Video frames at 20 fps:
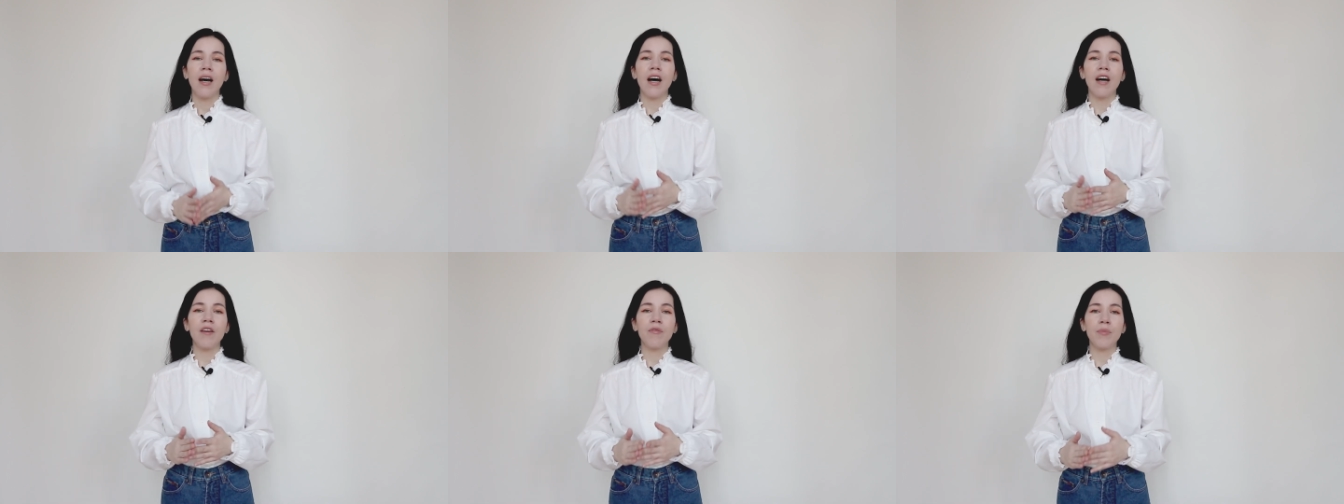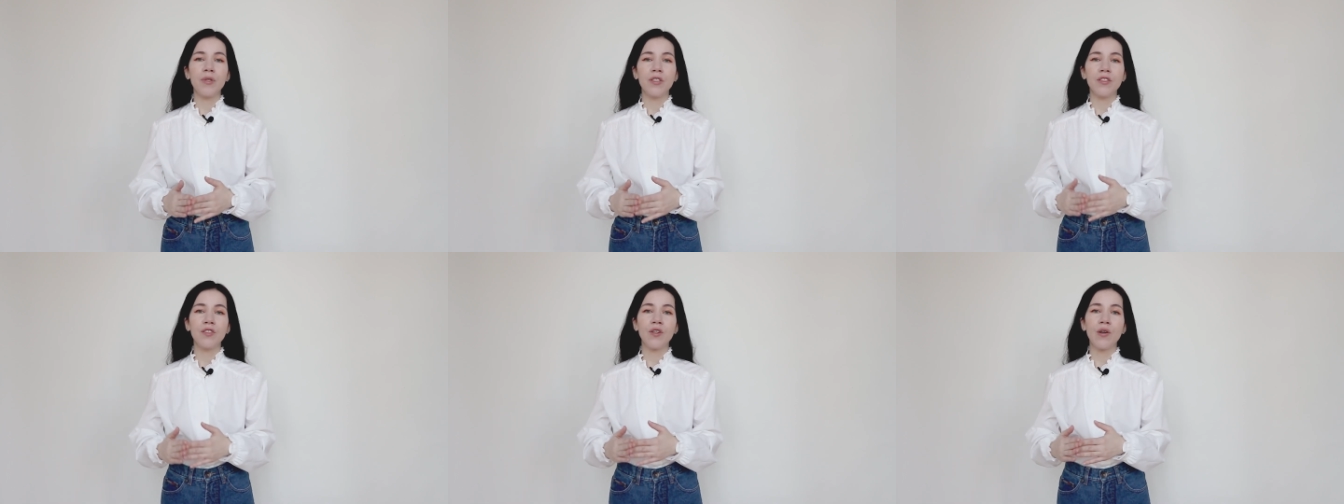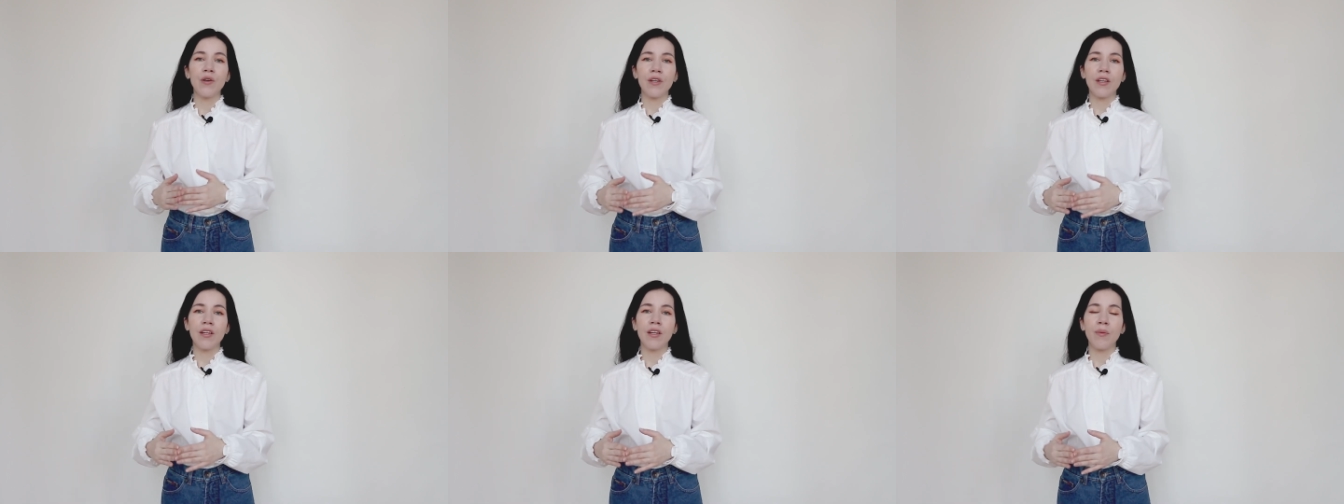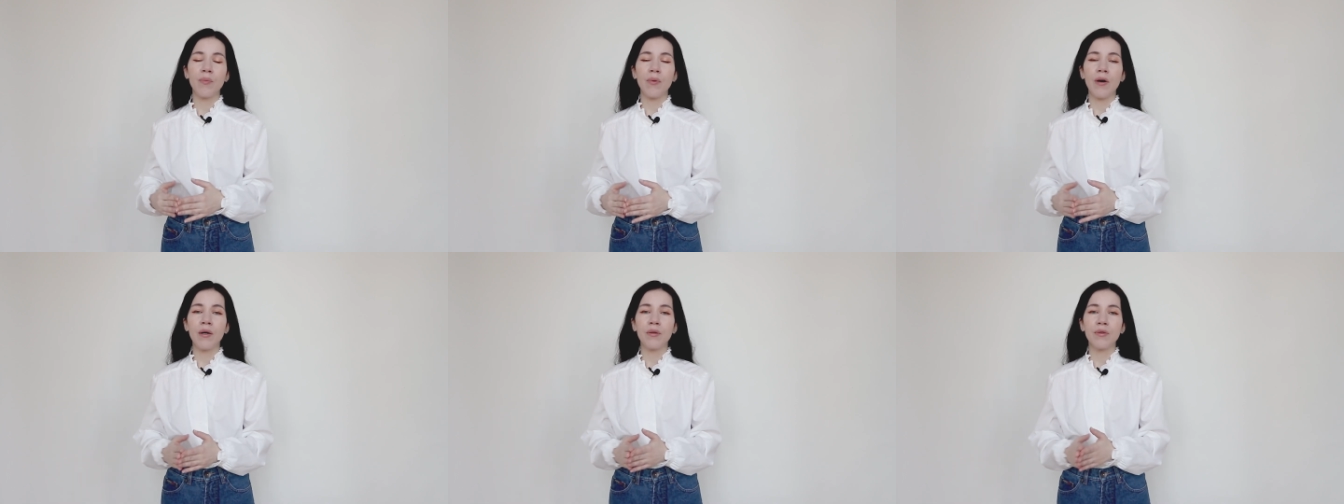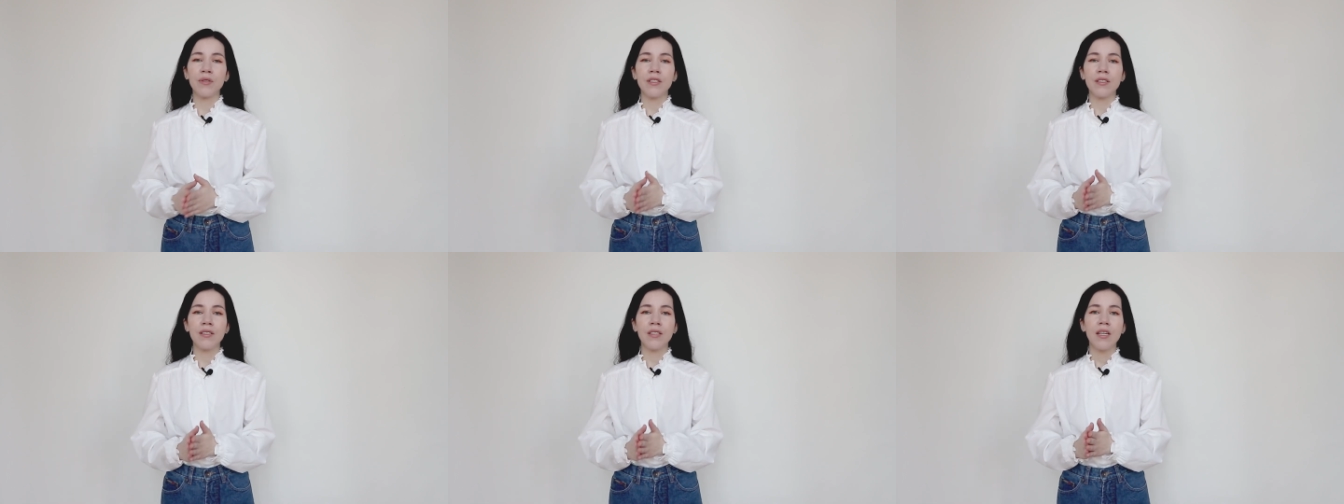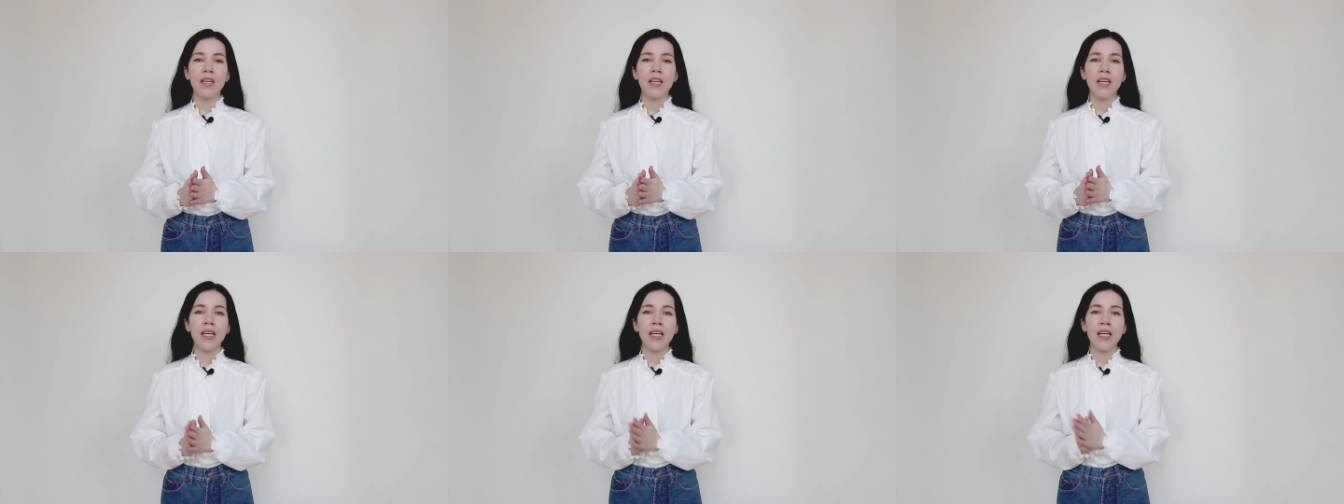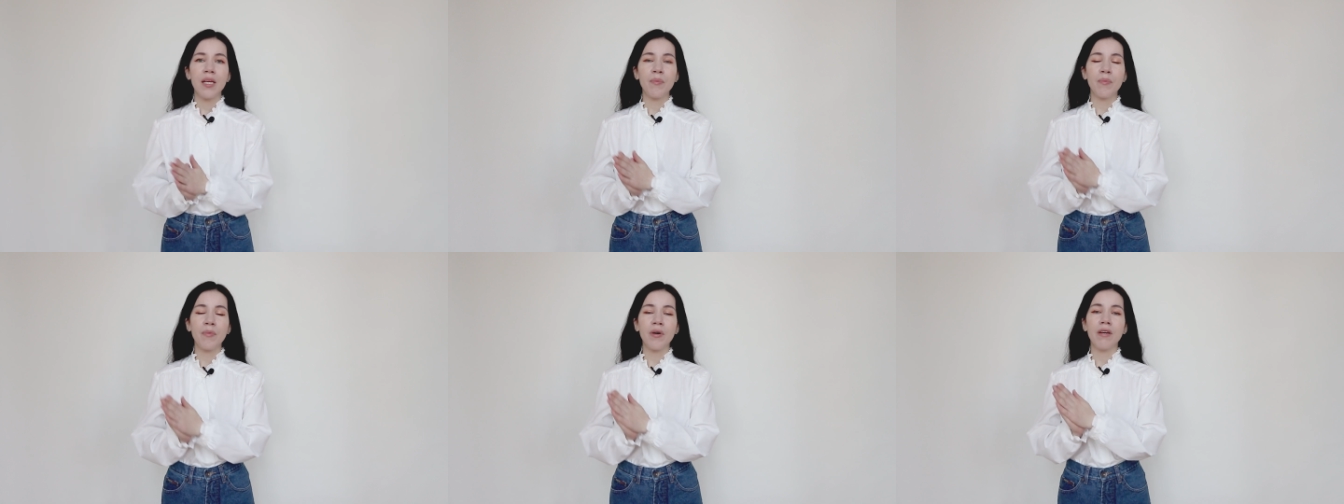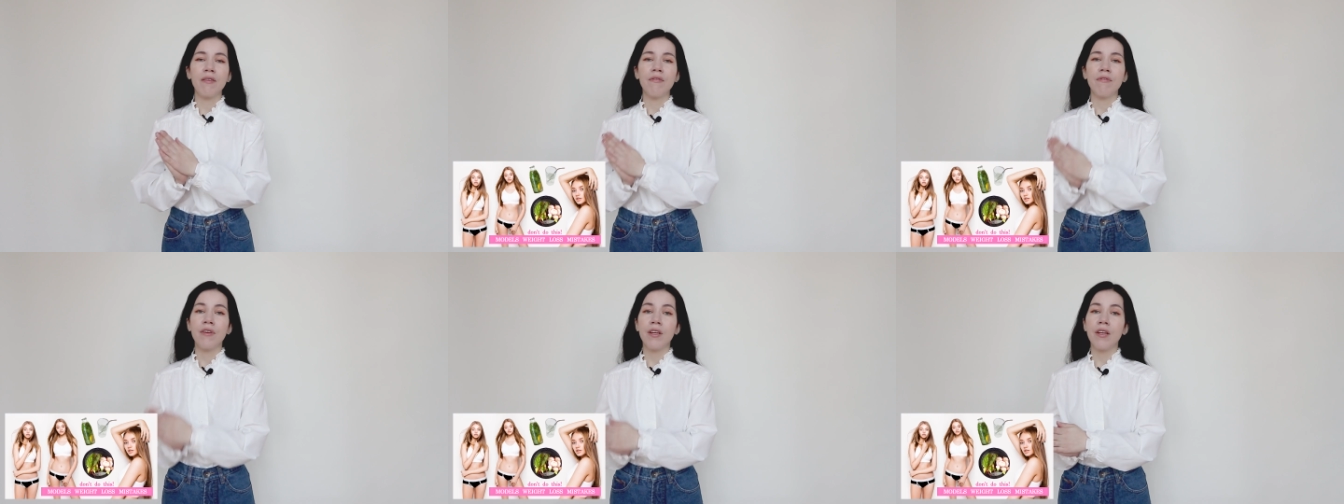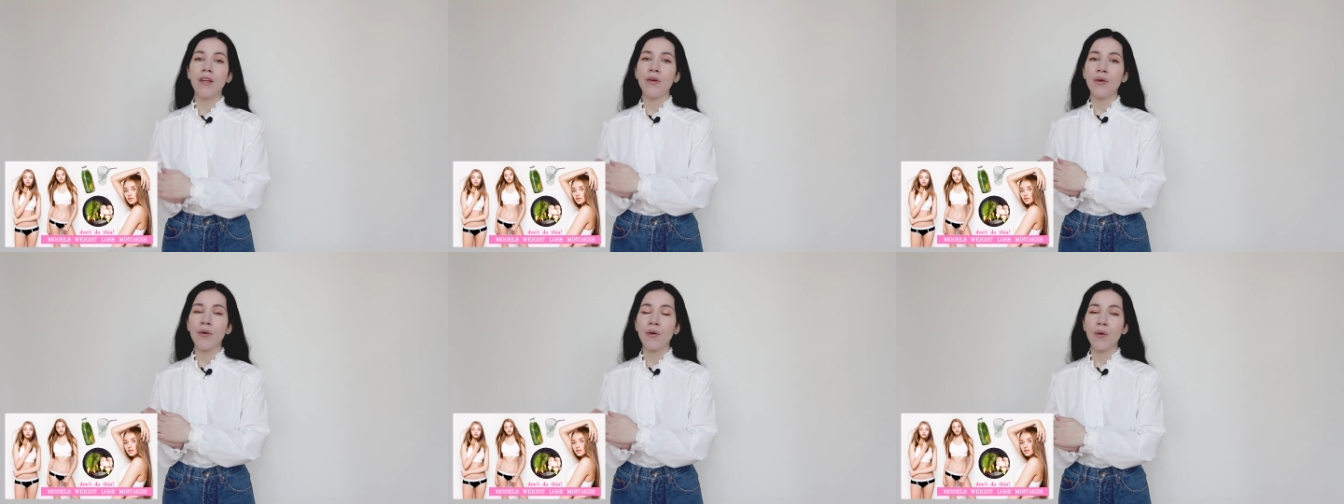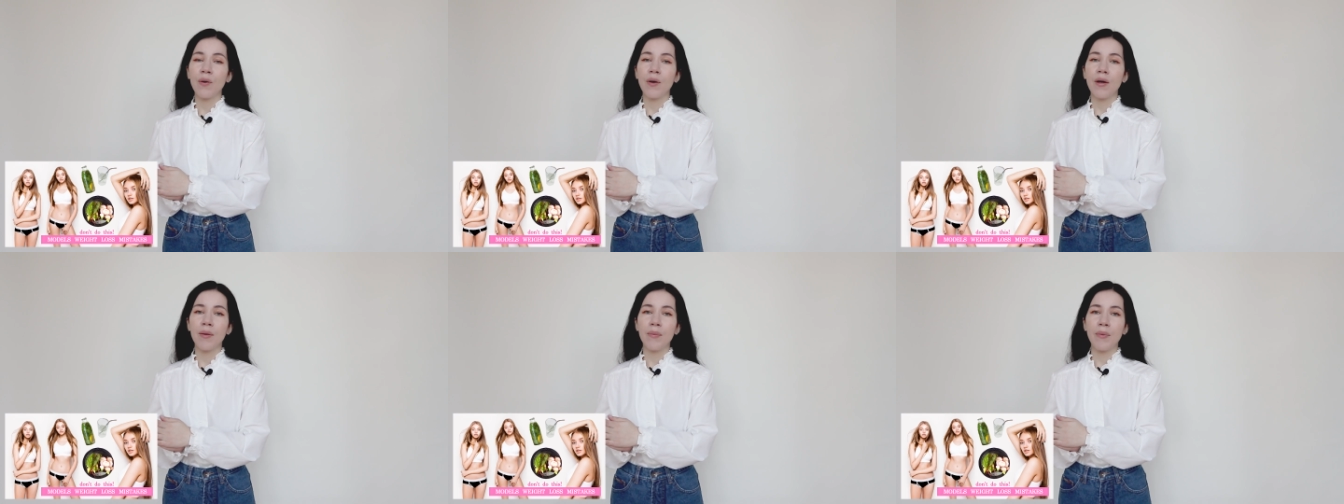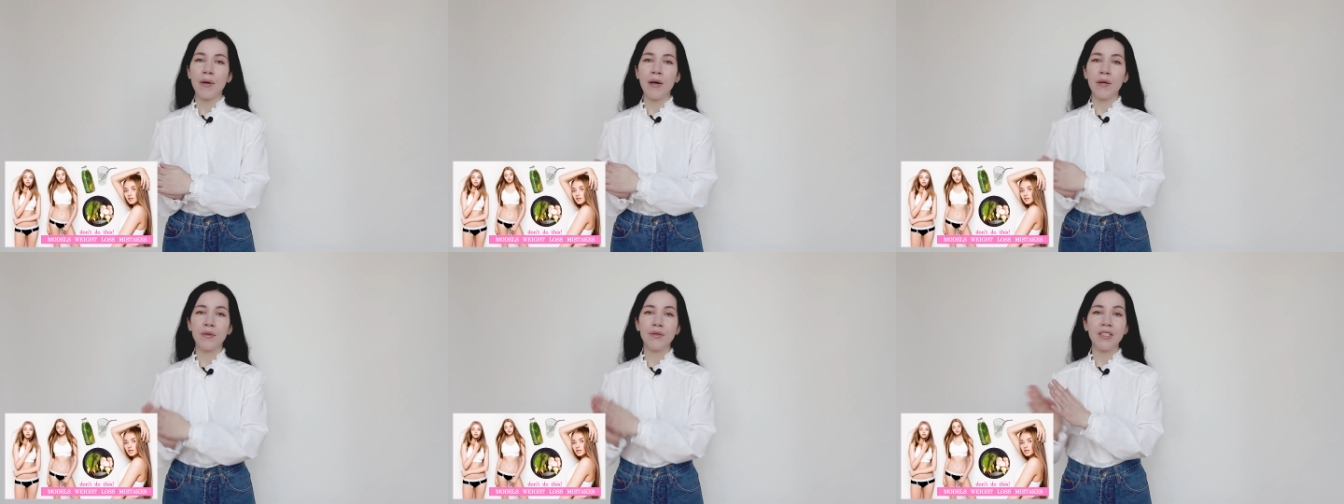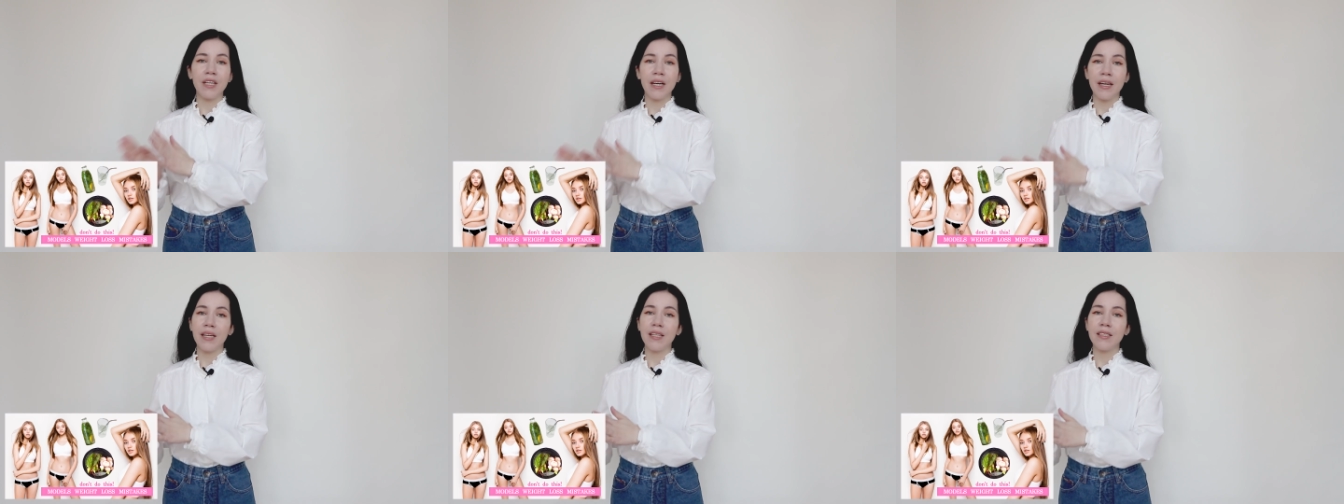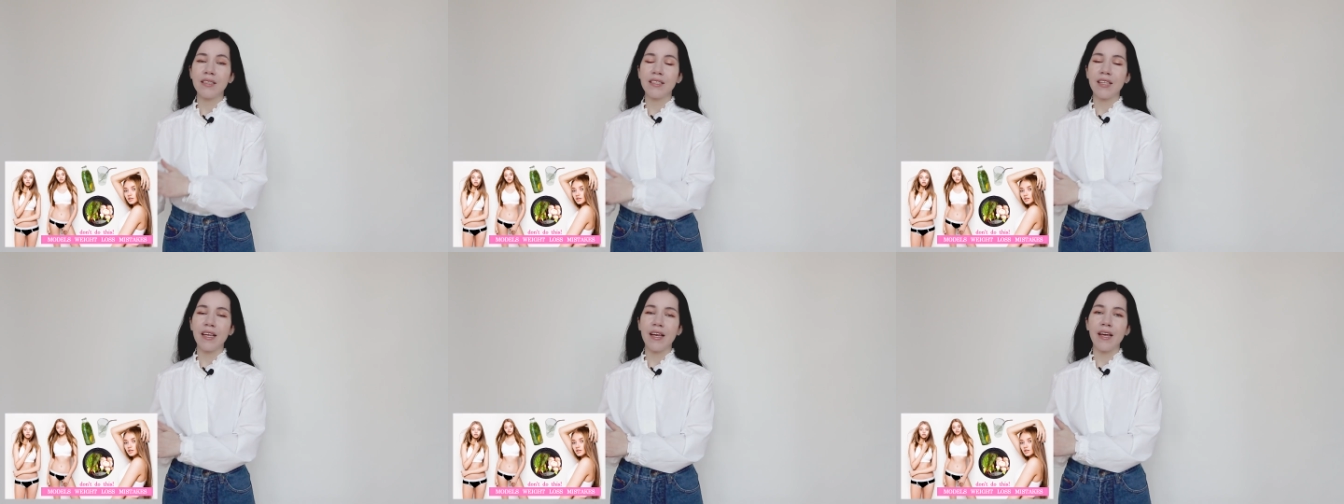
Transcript: I've been talking about it in my video about diets